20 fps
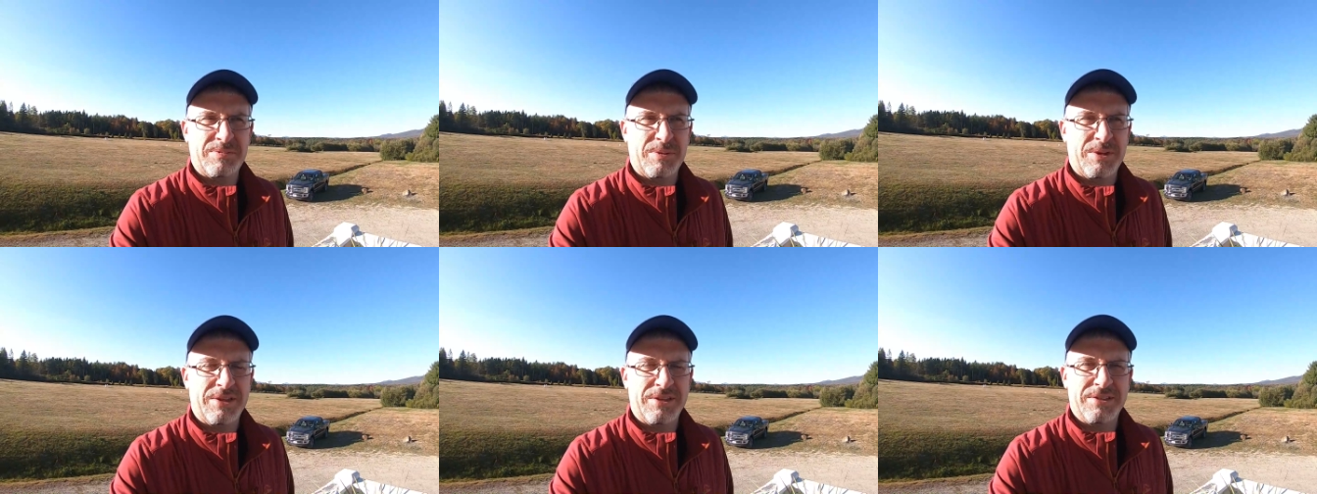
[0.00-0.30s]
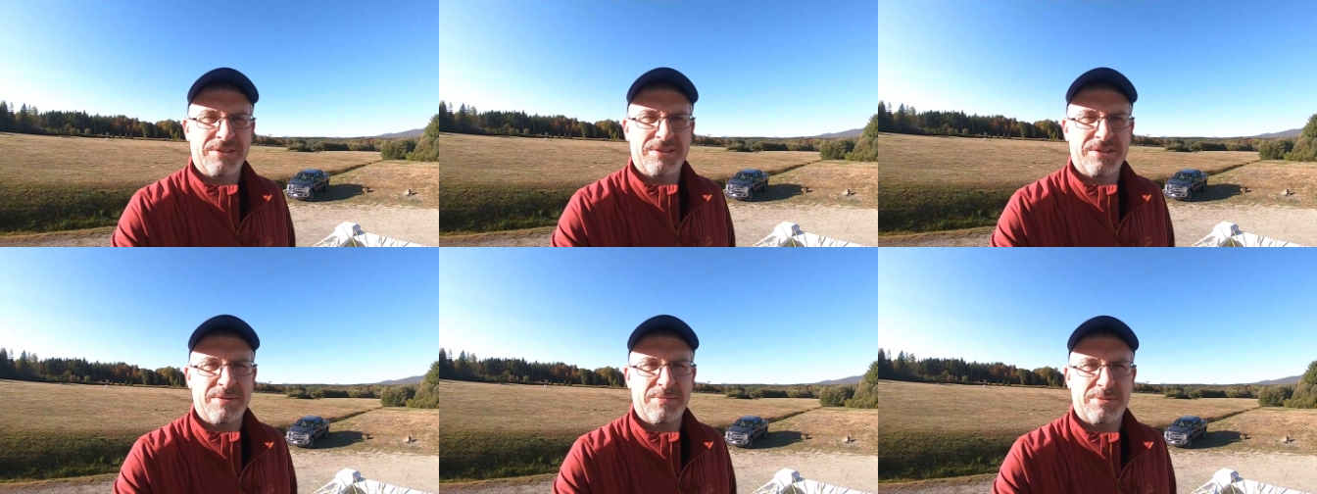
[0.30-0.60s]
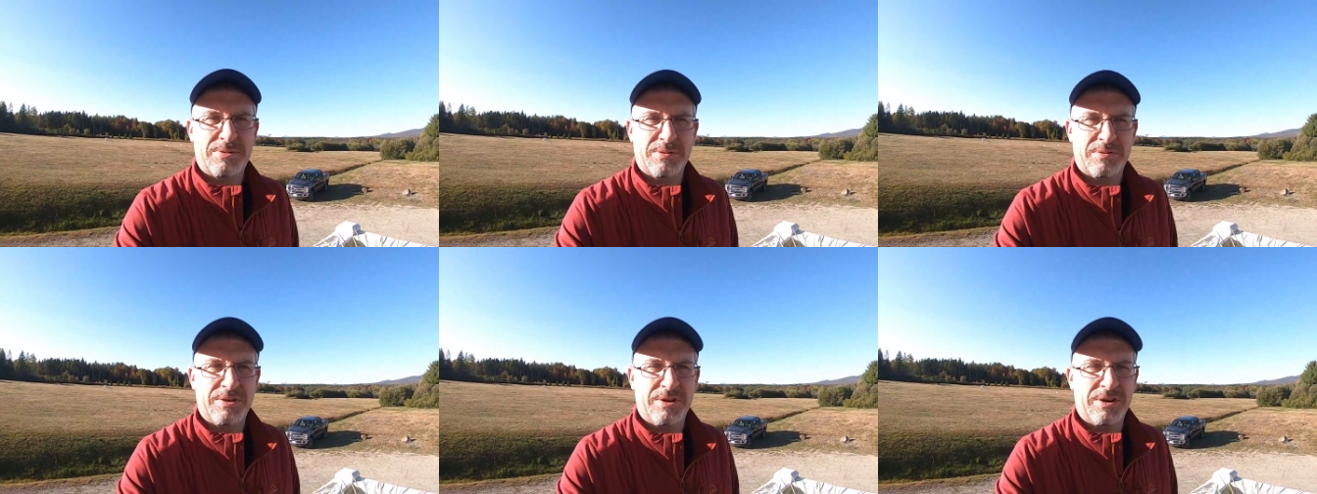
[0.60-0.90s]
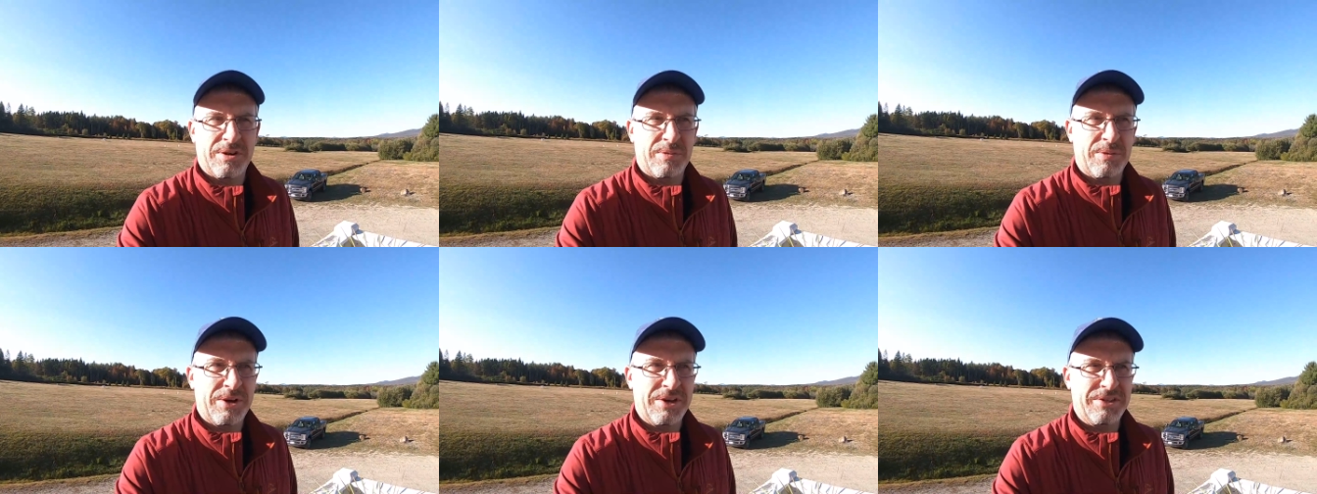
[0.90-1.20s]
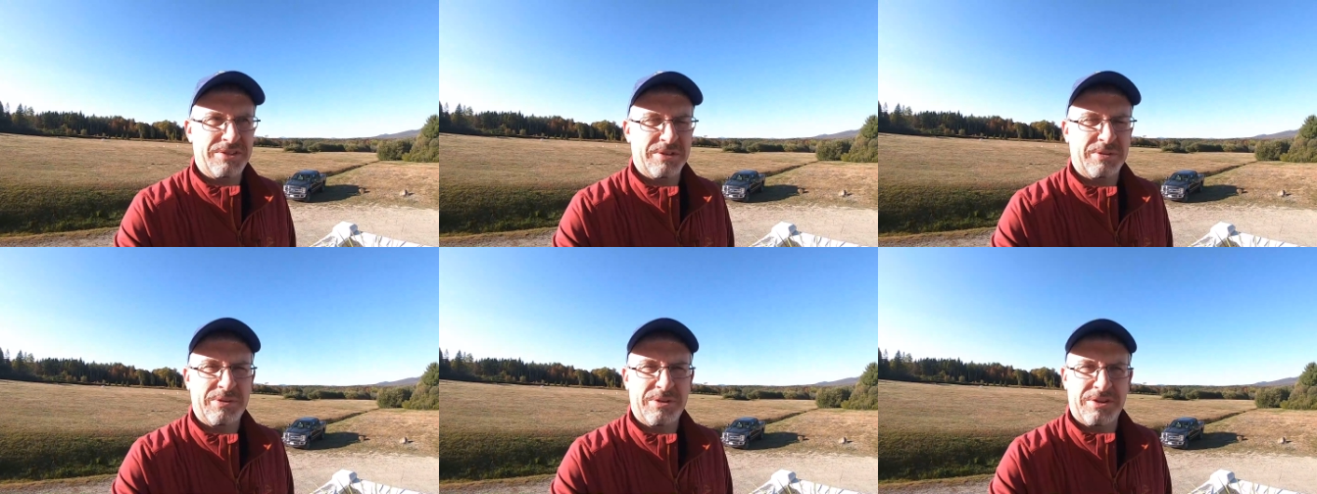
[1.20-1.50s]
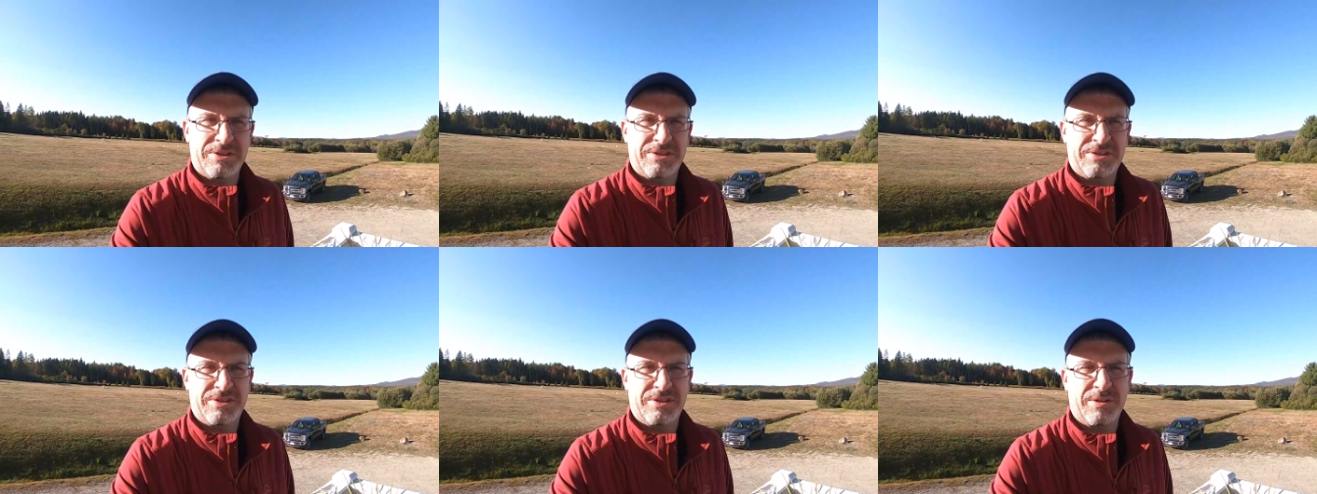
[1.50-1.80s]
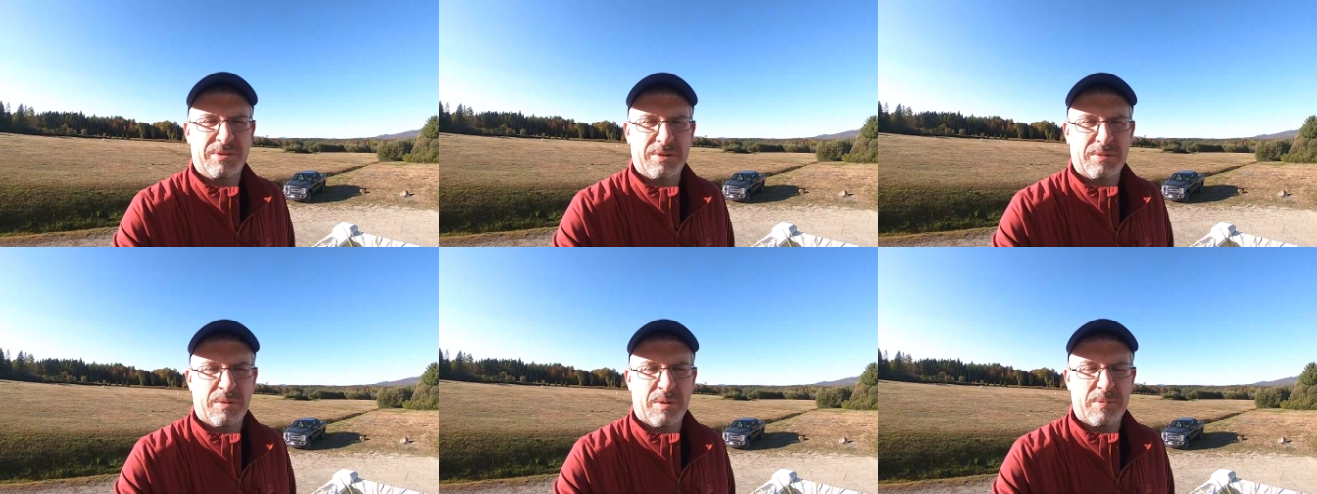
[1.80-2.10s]
but it seems to have gone away, so it is
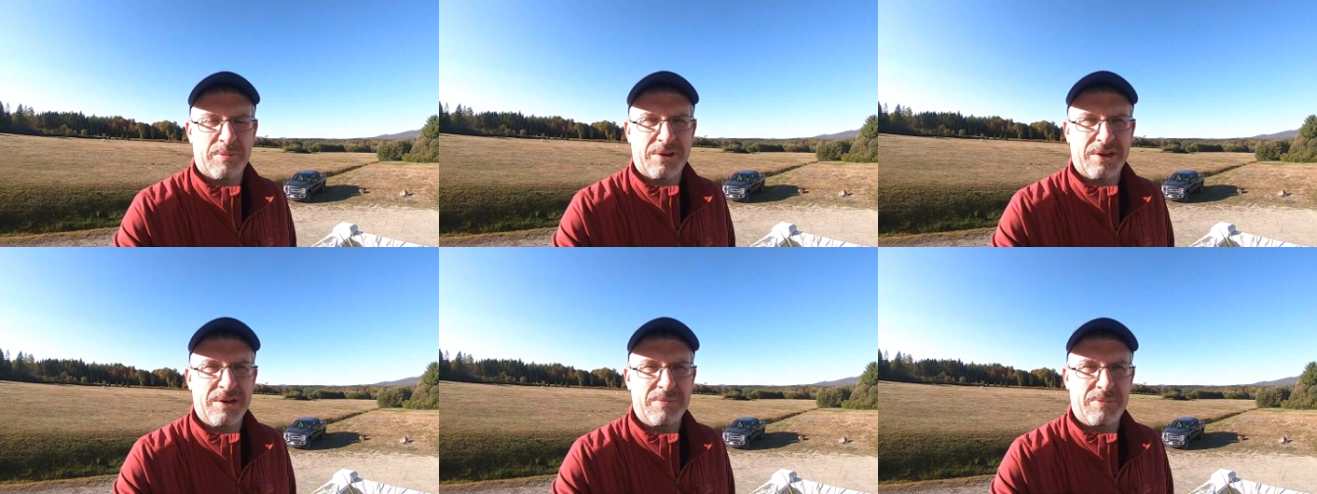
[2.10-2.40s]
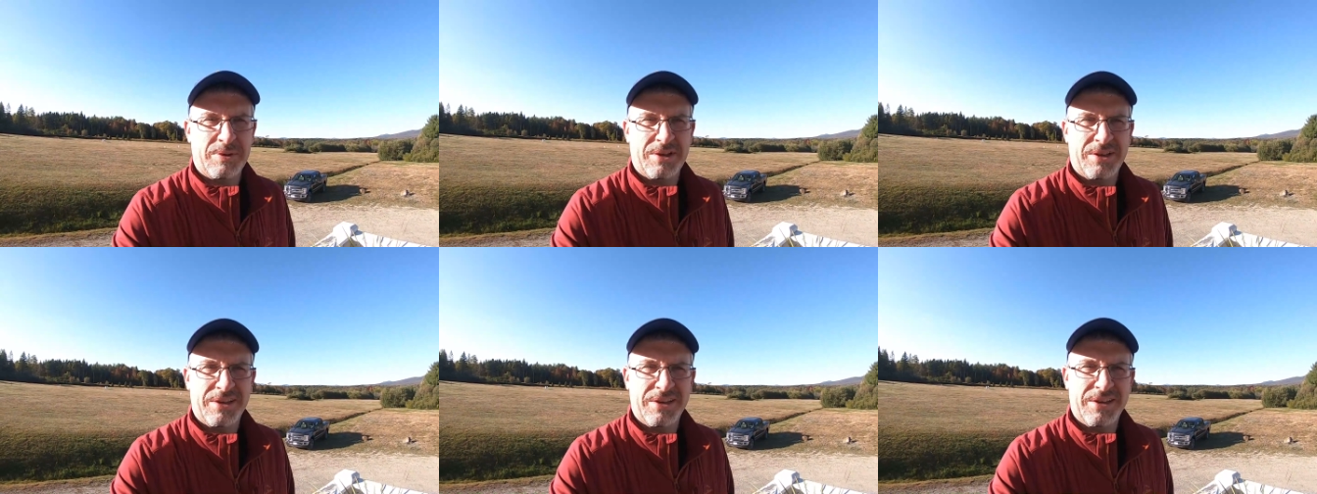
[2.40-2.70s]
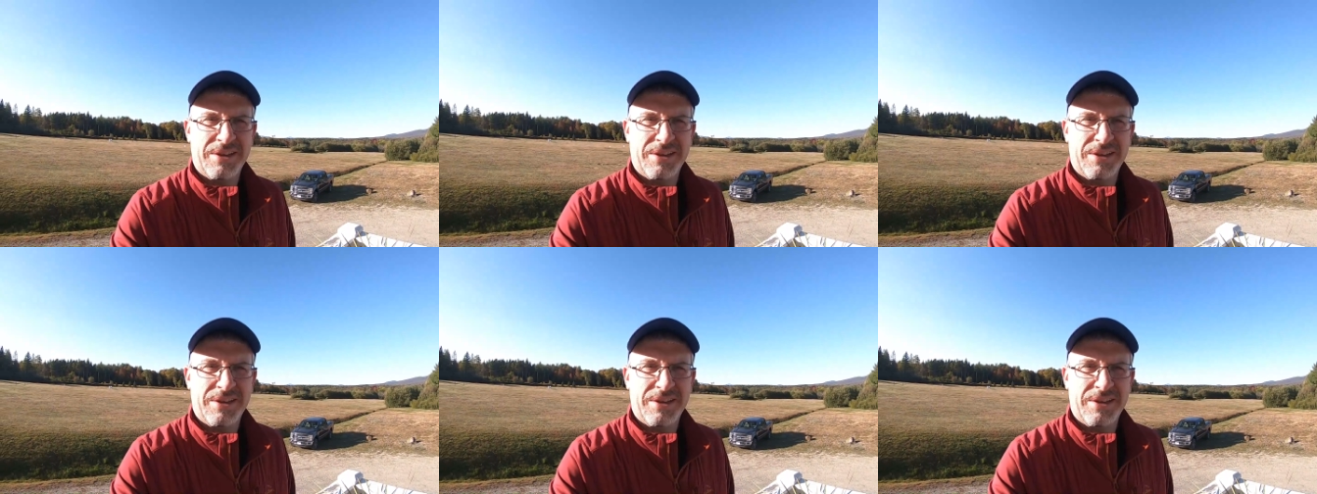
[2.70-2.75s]
slowly warming up.